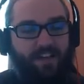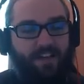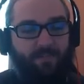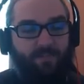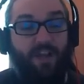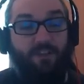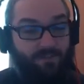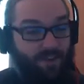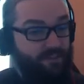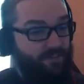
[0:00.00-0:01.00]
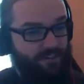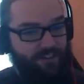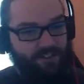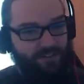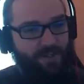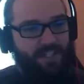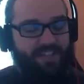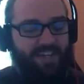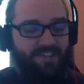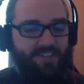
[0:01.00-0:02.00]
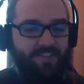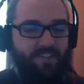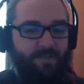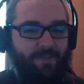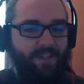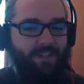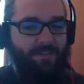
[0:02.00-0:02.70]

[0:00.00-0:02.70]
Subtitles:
Like, he's very, very good, but his agent's a nightmare.